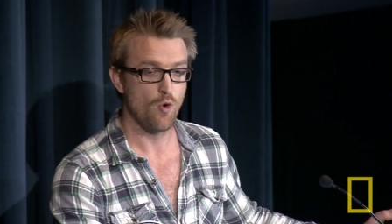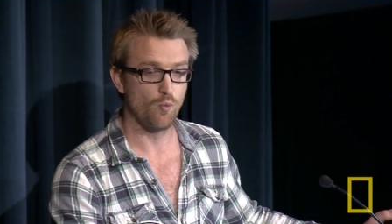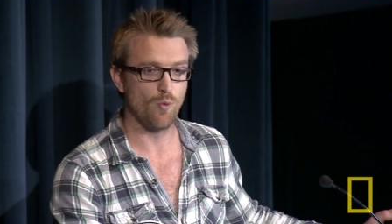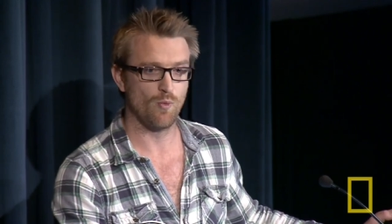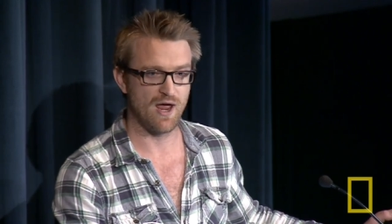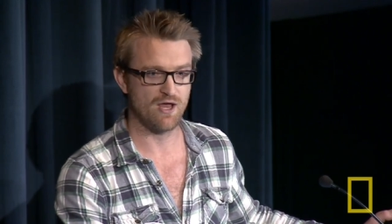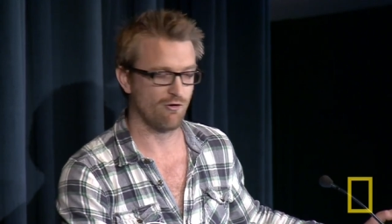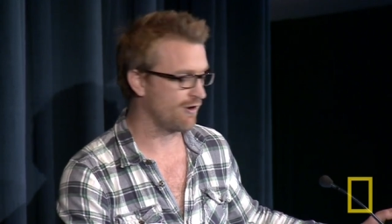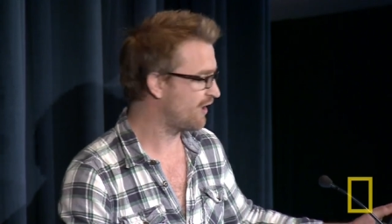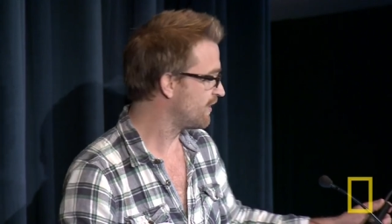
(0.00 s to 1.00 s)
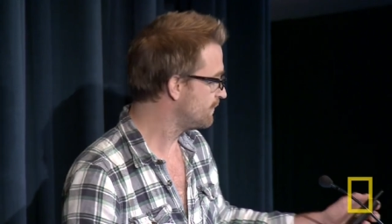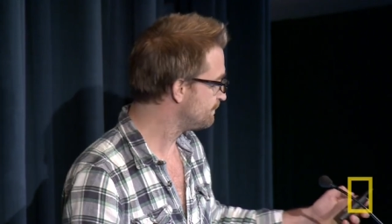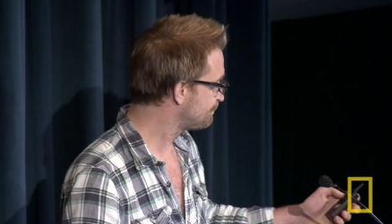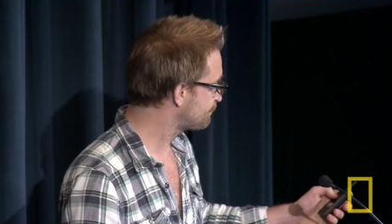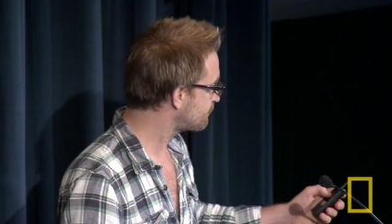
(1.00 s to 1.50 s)
one way or another.
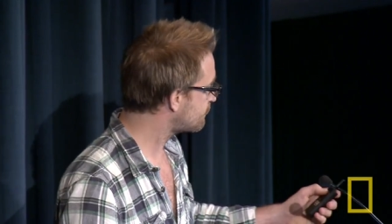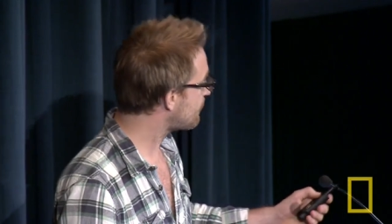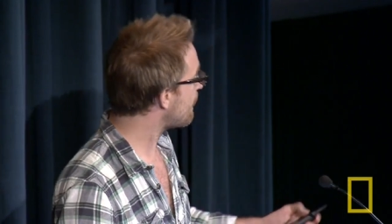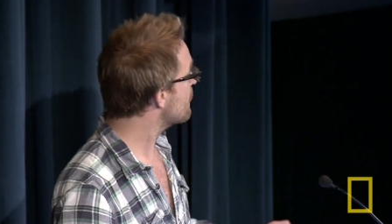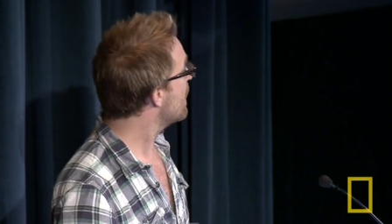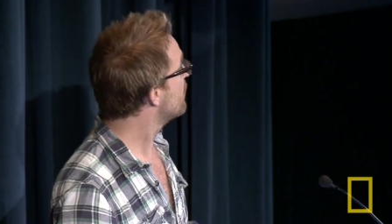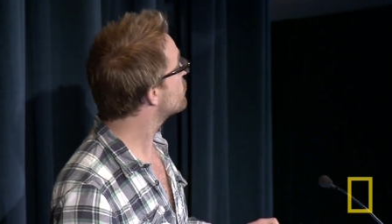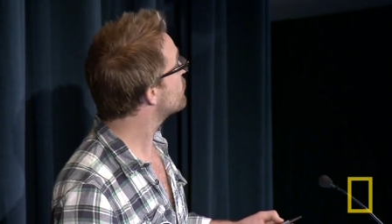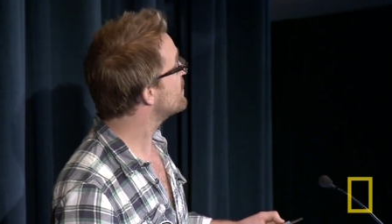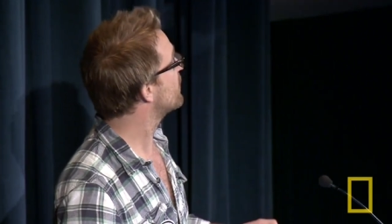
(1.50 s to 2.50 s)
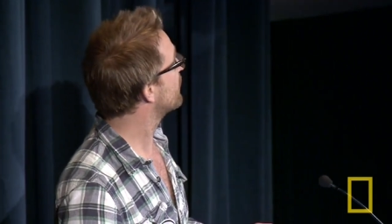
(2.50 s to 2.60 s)
Street